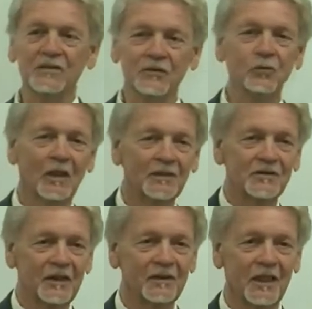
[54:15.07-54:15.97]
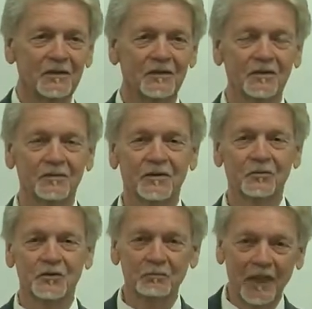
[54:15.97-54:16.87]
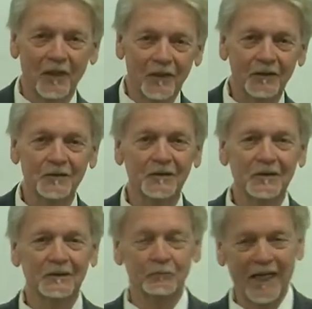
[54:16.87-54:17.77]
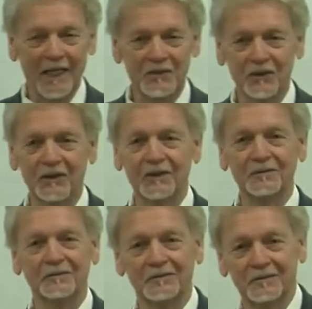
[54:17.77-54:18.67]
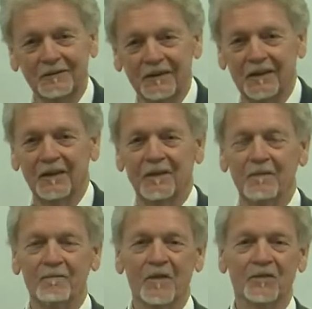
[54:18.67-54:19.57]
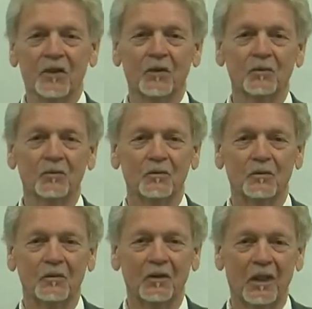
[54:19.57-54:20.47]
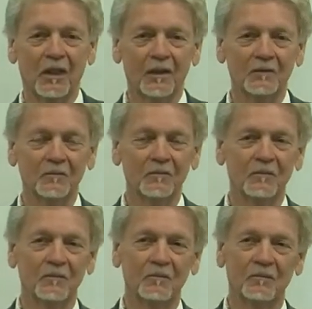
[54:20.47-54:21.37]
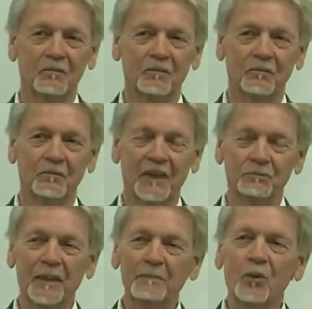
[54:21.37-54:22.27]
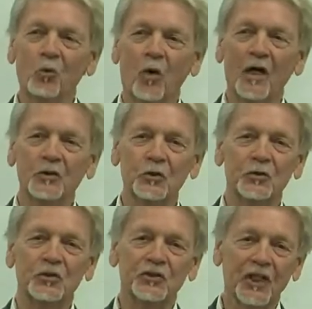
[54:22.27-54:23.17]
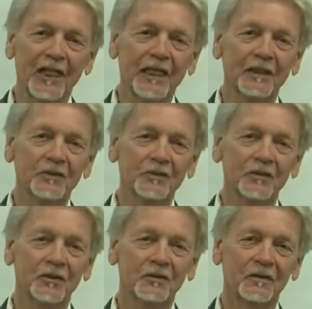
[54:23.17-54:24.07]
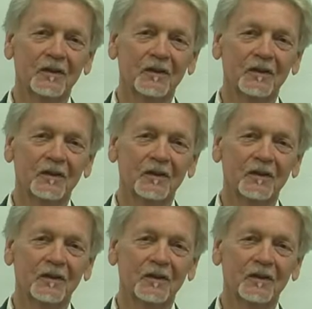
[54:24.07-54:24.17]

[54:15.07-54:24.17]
I, well, I said that. She was married, backslid. So, uh, but people want you to change